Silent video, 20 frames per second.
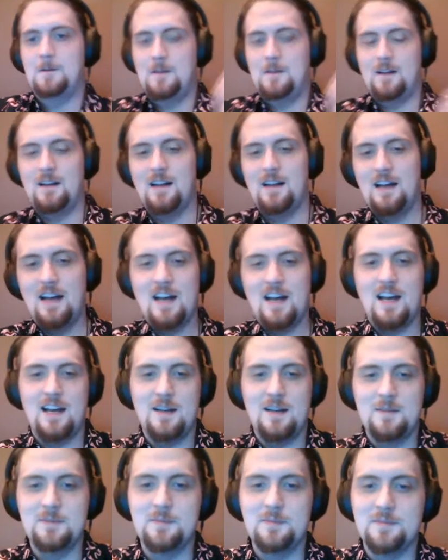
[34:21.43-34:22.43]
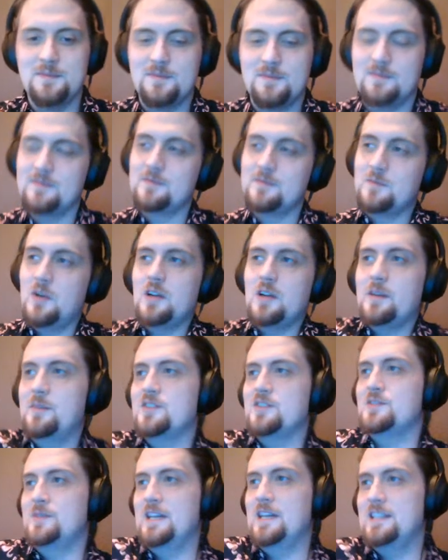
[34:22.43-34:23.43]
Well, give me
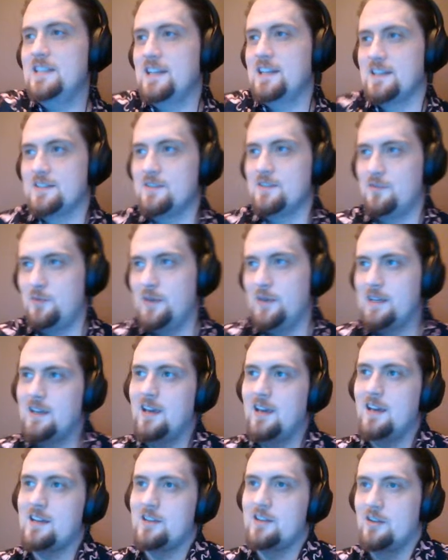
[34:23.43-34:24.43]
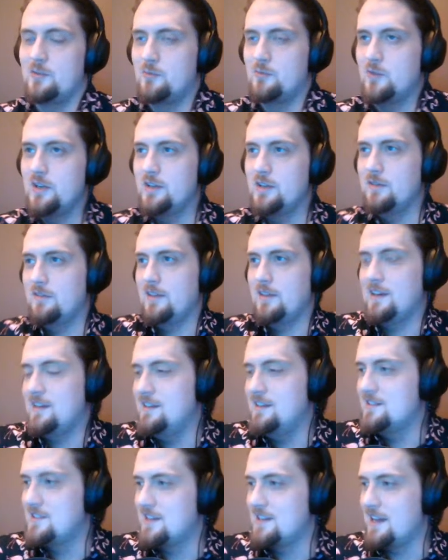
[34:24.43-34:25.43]
some ideas. If we kick him, what do you think
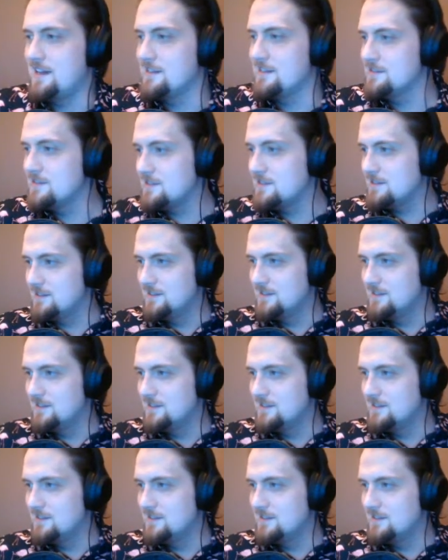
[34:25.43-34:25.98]
he says?